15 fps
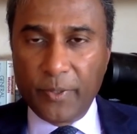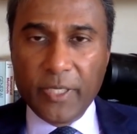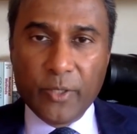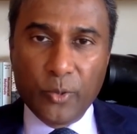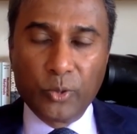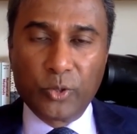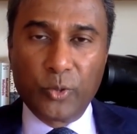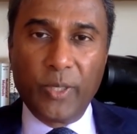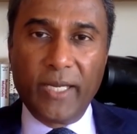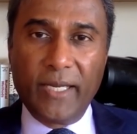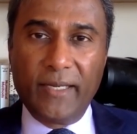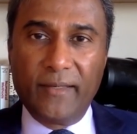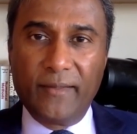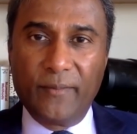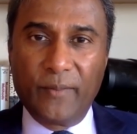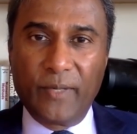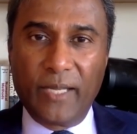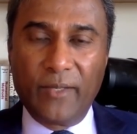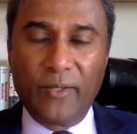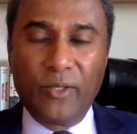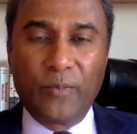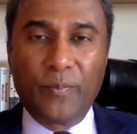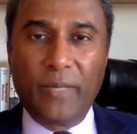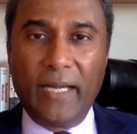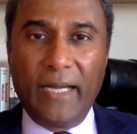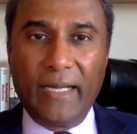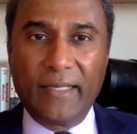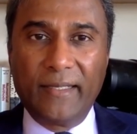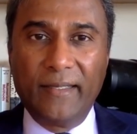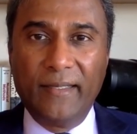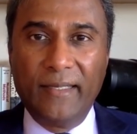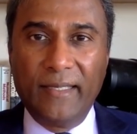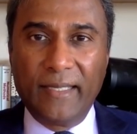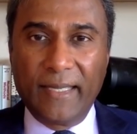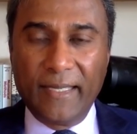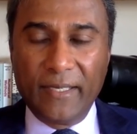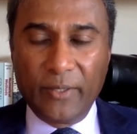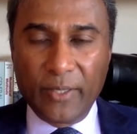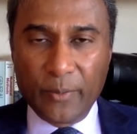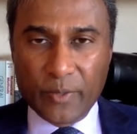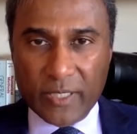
pretty cool tweet when I look back. You know, it was a